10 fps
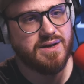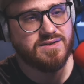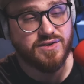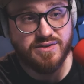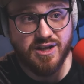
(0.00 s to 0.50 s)

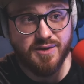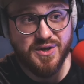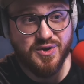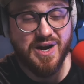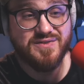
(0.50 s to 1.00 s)
So you're telling
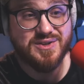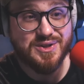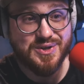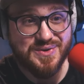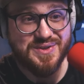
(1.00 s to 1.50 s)
me you have to
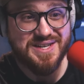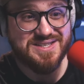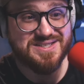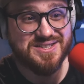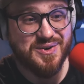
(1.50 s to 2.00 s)
learn
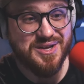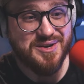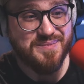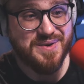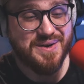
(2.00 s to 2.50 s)
things to know
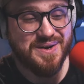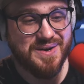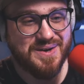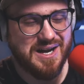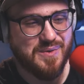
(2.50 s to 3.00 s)
them?
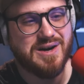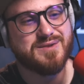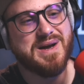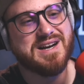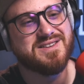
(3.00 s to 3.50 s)
I
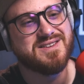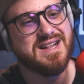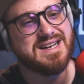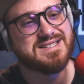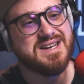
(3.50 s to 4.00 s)
walked back to the
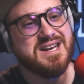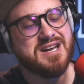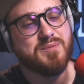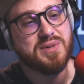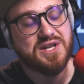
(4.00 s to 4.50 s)
class,
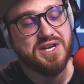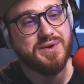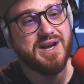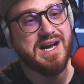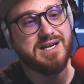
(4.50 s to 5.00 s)

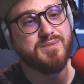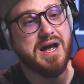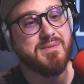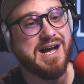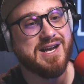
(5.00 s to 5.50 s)
bleary eyed,
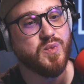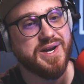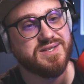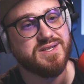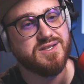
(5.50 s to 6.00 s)
my mind
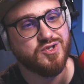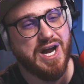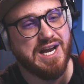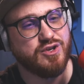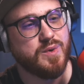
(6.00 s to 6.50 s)
racing,
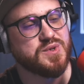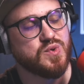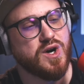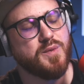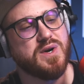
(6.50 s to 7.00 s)
trying to
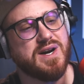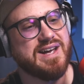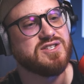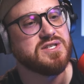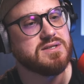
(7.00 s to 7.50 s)
absorb what I
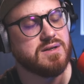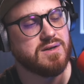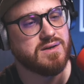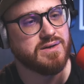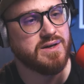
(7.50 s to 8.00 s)
had just
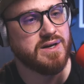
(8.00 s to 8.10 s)
learned.